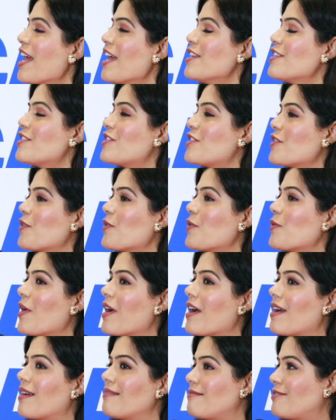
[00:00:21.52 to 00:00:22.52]

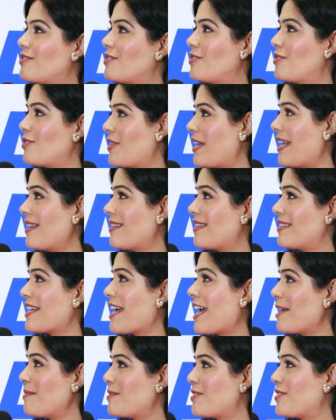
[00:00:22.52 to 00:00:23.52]
So today, the
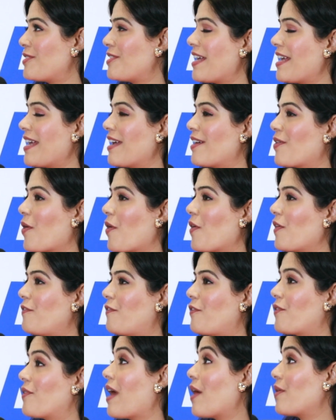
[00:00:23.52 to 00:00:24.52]
Times today call
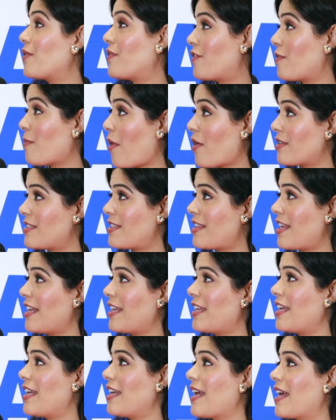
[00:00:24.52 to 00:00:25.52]
for out-of-the-box
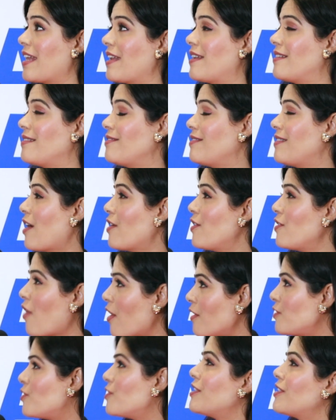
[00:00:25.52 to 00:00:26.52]
thinking and
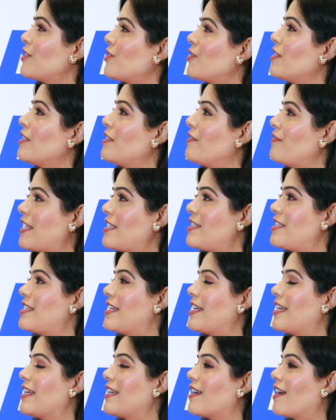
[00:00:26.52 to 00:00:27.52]
non-traditional
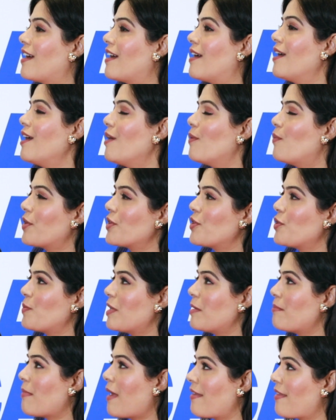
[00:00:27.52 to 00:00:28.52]
investing. What do you
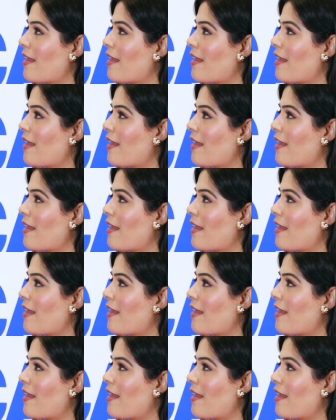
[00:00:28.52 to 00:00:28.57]
mean by